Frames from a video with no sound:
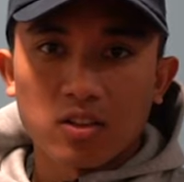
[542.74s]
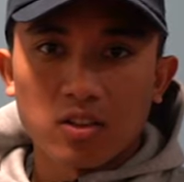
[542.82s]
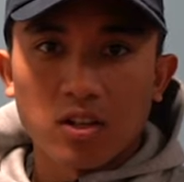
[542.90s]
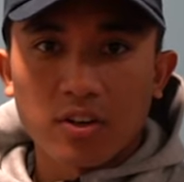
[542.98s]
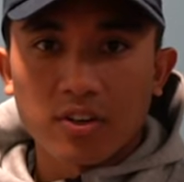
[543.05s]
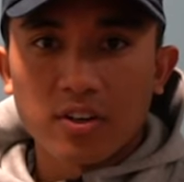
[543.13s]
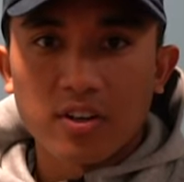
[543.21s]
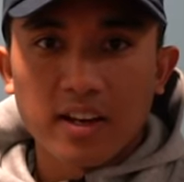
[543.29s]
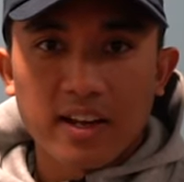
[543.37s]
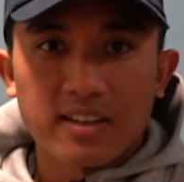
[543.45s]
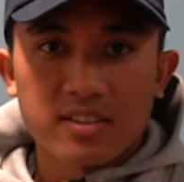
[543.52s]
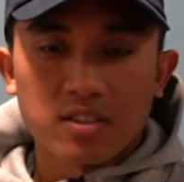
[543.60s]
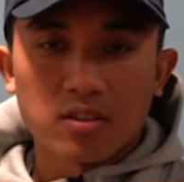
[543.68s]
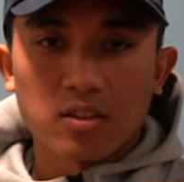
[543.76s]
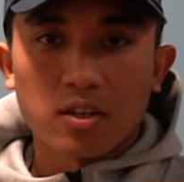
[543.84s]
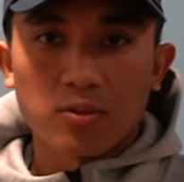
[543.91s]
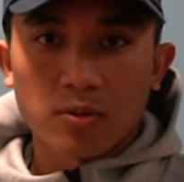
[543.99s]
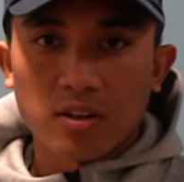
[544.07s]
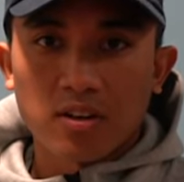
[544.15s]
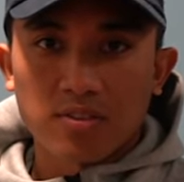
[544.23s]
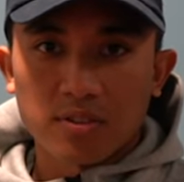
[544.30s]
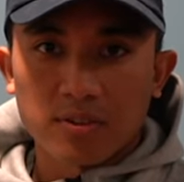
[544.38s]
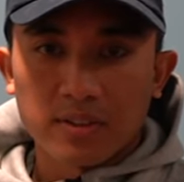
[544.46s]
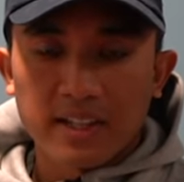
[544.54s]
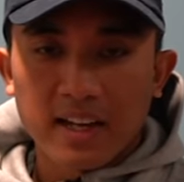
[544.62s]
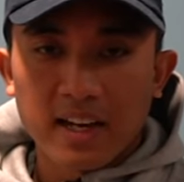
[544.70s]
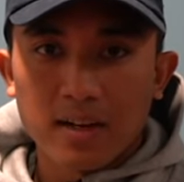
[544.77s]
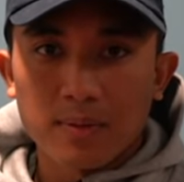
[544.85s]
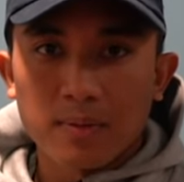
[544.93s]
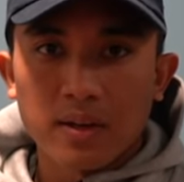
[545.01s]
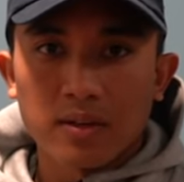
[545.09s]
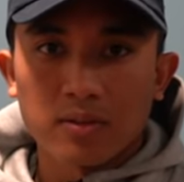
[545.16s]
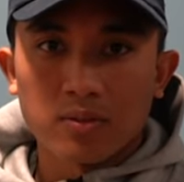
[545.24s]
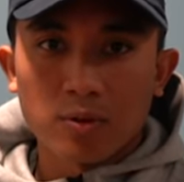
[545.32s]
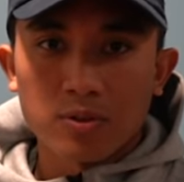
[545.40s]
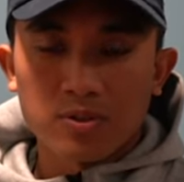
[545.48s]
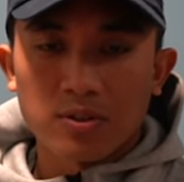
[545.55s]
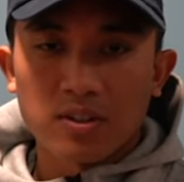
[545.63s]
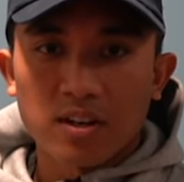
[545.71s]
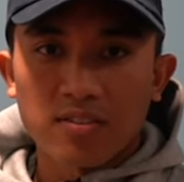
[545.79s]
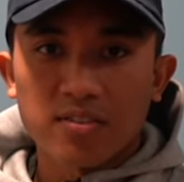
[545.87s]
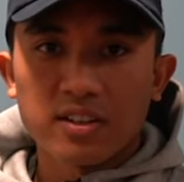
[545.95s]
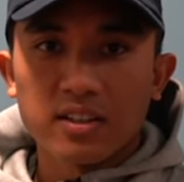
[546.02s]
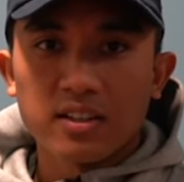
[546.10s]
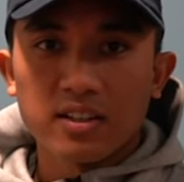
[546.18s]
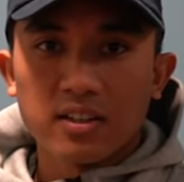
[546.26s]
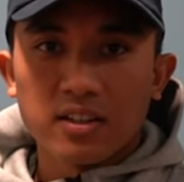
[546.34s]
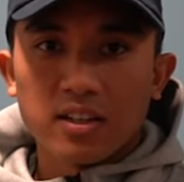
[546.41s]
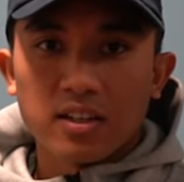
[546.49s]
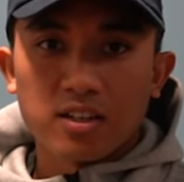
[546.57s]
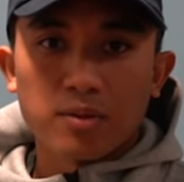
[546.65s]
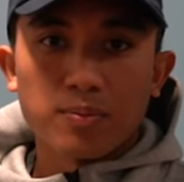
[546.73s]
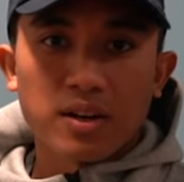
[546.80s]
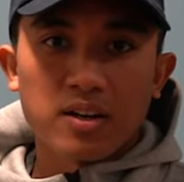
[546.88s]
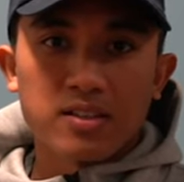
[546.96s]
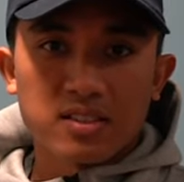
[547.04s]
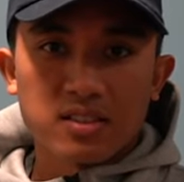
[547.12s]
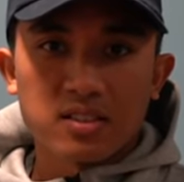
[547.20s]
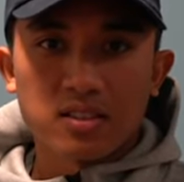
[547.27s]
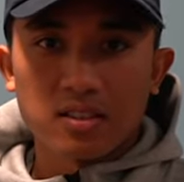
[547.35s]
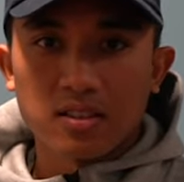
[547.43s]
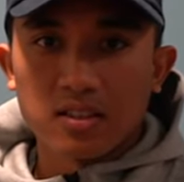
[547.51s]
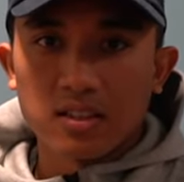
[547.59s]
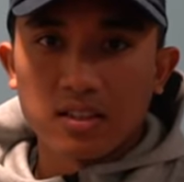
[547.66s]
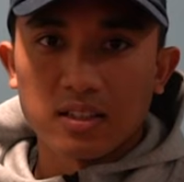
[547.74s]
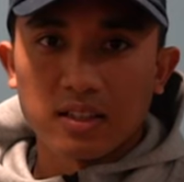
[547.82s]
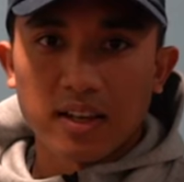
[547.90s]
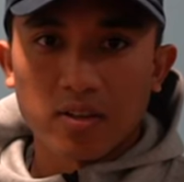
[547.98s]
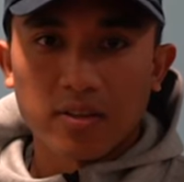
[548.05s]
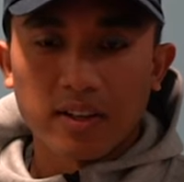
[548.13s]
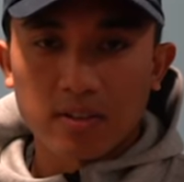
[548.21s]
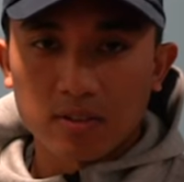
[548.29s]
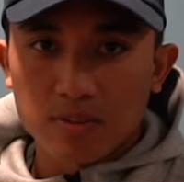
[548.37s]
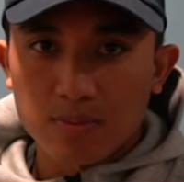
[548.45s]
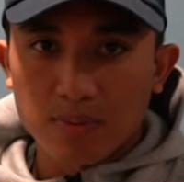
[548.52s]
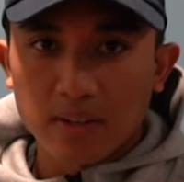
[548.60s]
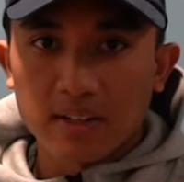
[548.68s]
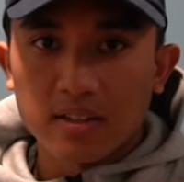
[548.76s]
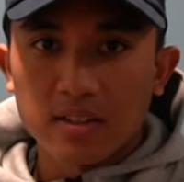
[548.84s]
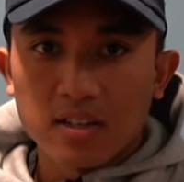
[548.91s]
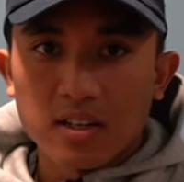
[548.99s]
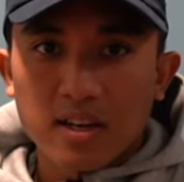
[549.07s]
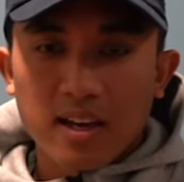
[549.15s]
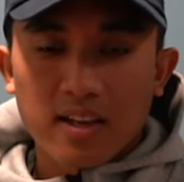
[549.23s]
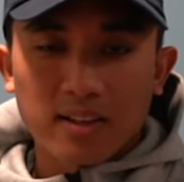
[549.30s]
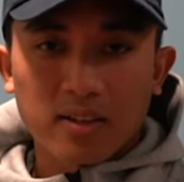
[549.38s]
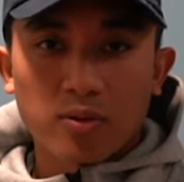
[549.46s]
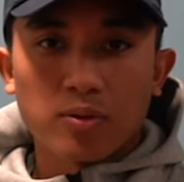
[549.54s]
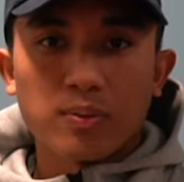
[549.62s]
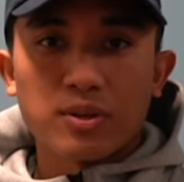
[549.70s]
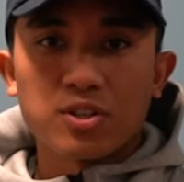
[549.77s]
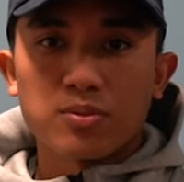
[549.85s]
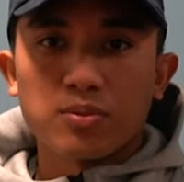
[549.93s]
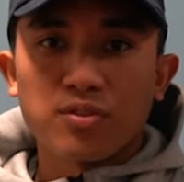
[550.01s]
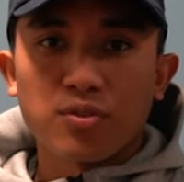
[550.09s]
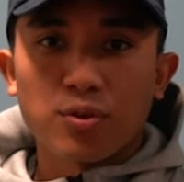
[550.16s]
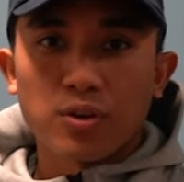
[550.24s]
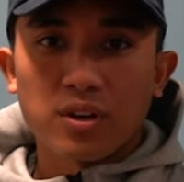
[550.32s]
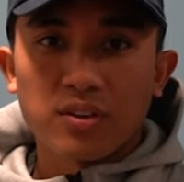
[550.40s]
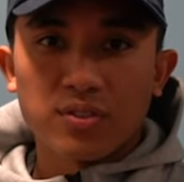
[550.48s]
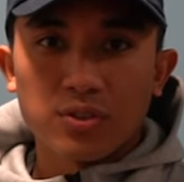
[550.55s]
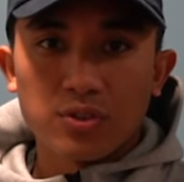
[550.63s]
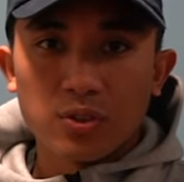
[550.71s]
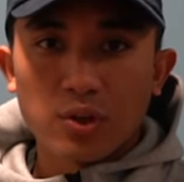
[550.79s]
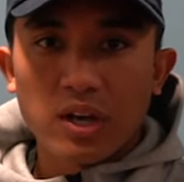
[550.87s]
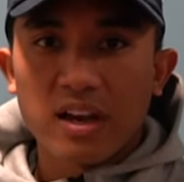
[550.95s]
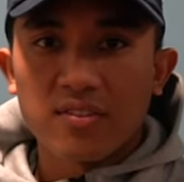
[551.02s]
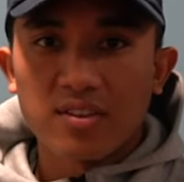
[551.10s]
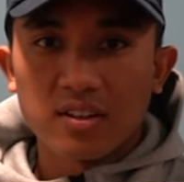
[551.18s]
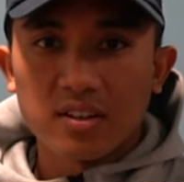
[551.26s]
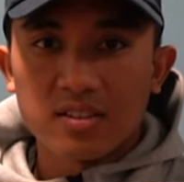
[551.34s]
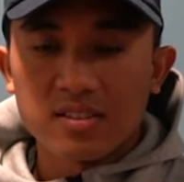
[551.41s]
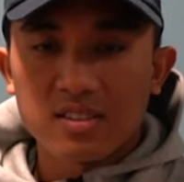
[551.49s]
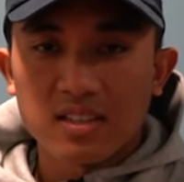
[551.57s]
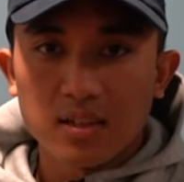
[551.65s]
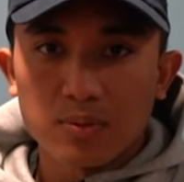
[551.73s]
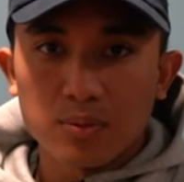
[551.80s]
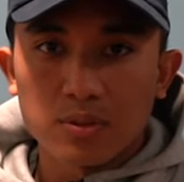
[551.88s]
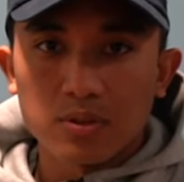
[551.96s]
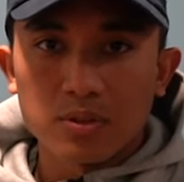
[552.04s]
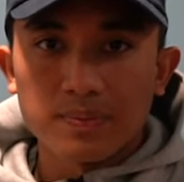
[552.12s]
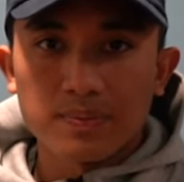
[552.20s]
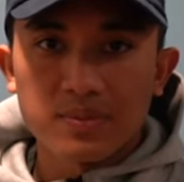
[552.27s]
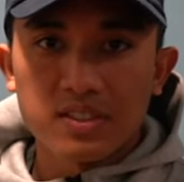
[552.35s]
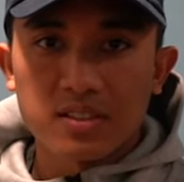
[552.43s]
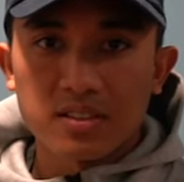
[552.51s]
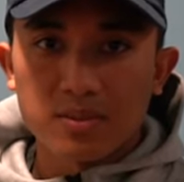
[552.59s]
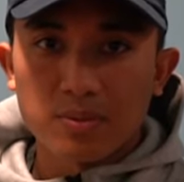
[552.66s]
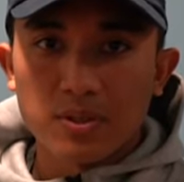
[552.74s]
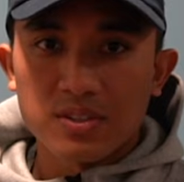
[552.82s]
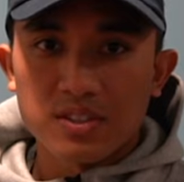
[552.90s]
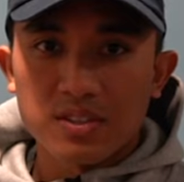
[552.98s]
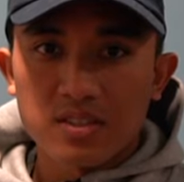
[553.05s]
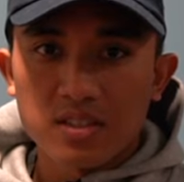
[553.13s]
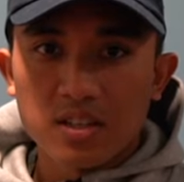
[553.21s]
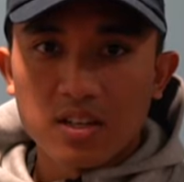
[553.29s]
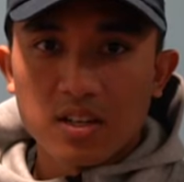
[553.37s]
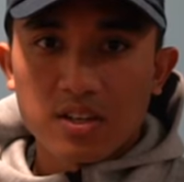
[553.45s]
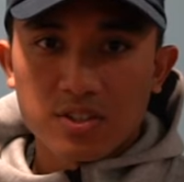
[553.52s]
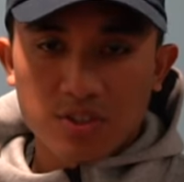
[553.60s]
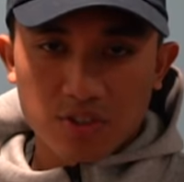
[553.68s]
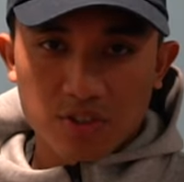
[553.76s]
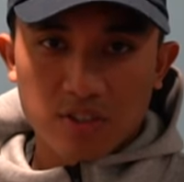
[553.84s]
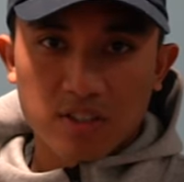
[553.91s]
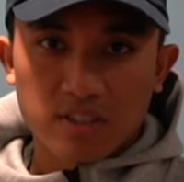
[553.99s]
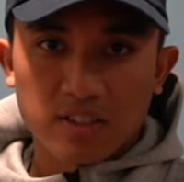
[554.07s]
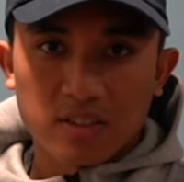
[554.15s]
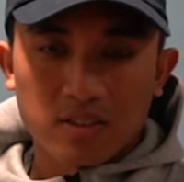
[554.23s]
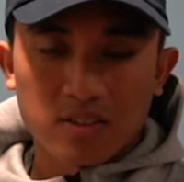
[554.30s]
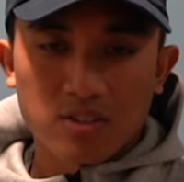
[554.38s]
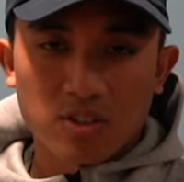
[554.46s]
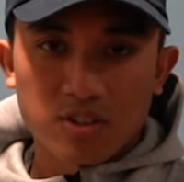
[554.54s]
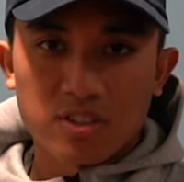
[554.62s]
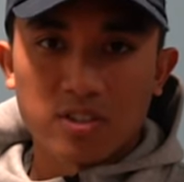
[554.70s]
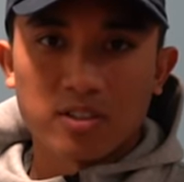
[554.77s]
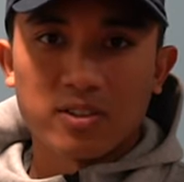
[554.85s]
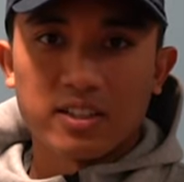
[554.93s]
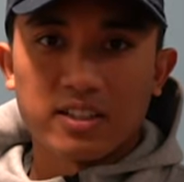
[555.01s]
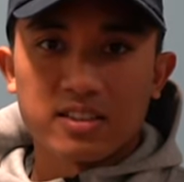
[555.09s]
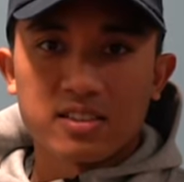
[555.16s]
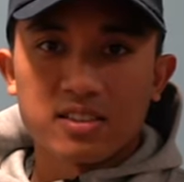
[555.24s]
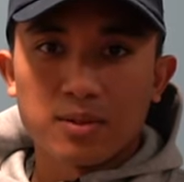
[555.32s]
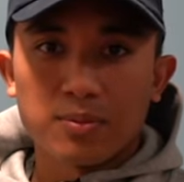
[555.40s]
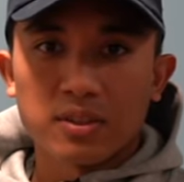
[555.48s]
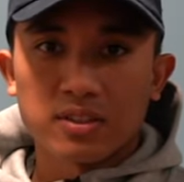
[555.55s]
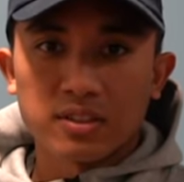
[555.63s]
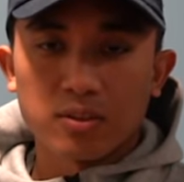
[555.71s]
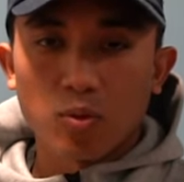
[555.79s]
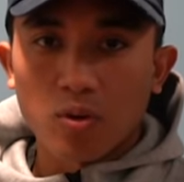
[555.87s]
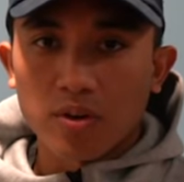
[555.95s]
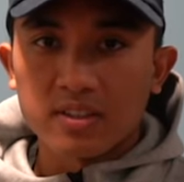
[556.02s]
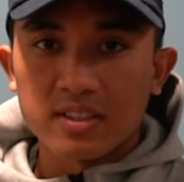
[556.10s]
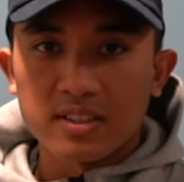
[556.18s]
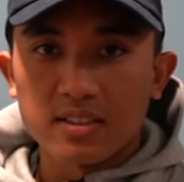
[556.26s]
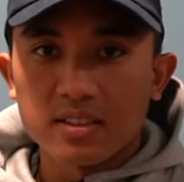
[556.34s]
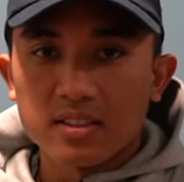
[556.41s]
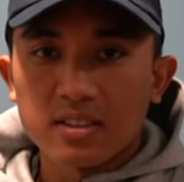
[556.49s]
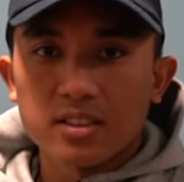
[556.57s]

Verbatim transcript: longer and it's a long recovery rehab and road to recovery in comparison to the lateral ankle sprain. And like what we mentioned before, if you do have an unstable syndesmosis, surgically surgery is typically warranted.